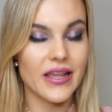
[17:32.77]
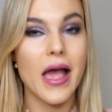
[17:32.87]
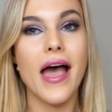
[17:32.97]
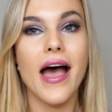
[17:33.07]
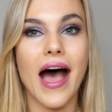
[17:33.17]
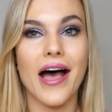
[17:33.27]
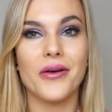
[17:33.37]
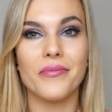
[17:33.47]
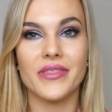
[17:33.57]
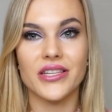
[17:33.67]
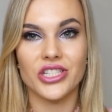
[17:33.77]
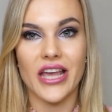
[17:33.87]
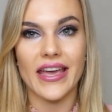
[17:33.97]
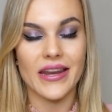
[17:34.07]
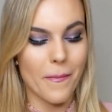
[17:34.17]
The
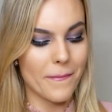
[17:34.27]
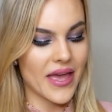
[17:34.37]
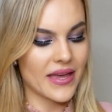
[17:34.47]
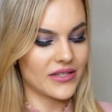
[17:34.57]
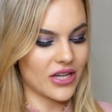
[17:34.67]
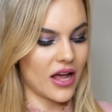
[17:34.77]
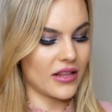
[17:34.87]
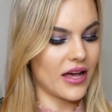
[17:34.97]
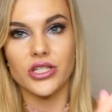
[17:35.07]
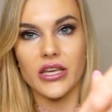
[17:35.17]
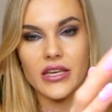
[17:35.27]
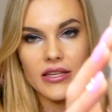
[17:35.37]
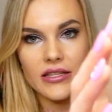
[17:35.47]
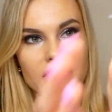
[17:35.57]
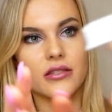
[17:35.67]
shade Mandala, which
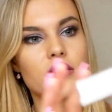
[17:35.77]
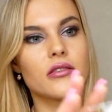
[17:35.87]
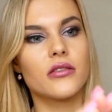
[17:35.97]
is